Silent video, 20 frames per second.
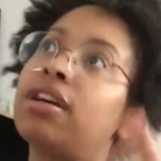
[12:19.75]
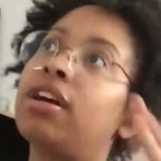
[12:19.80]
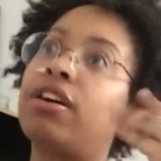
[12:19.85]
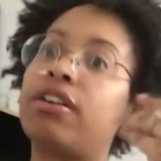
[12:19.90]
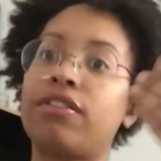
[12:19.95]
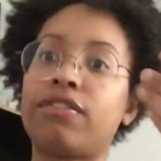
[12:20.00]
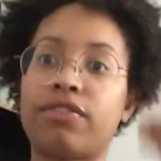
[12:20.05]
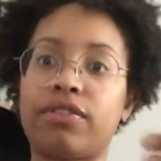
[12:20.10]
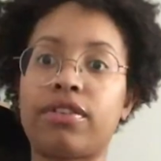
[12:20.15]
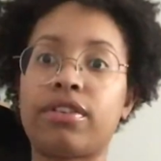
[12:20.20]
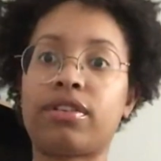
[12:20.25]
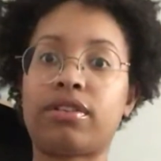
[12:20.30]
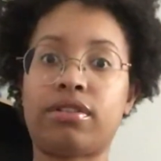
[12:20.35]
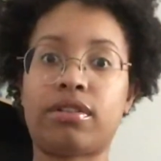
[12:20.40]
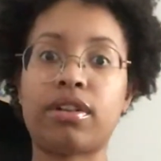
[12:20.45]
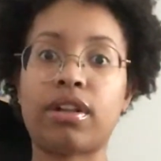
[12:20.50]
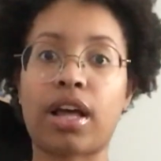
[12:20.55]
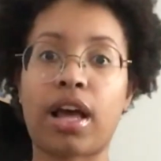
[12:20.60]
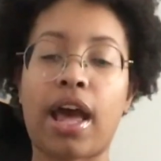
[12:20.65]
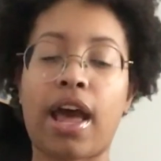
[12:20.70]
of
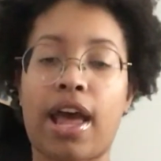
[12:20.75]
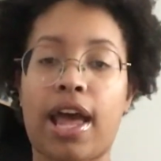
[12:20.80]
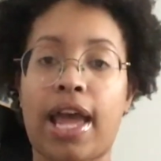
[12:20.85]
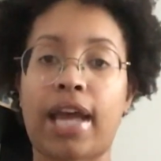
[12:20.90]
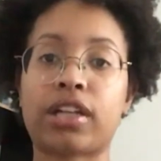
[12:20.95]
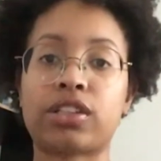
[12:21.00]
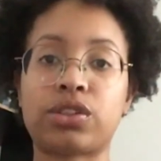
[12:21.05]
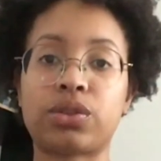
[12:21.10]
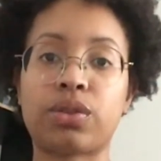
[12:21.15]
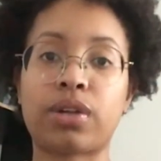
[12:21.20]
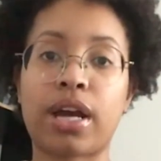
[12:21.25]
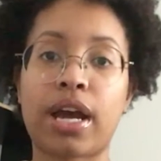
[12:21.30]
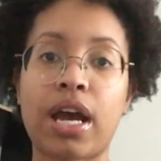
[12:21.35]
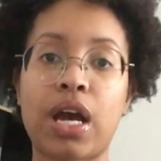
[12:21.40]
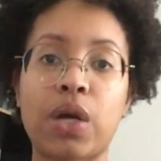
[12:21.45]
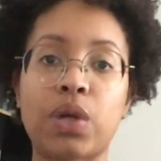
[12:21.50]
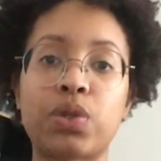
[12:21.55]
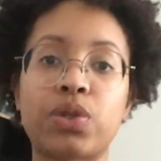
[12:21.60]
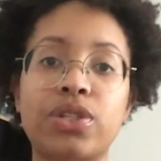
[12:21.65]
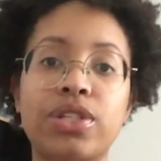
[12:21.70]
the actual
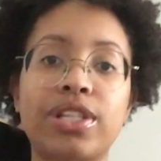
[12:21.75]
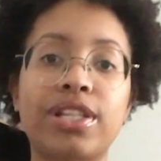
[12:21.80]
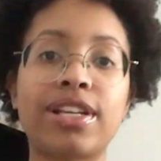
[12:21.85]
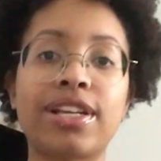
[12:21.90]
house. I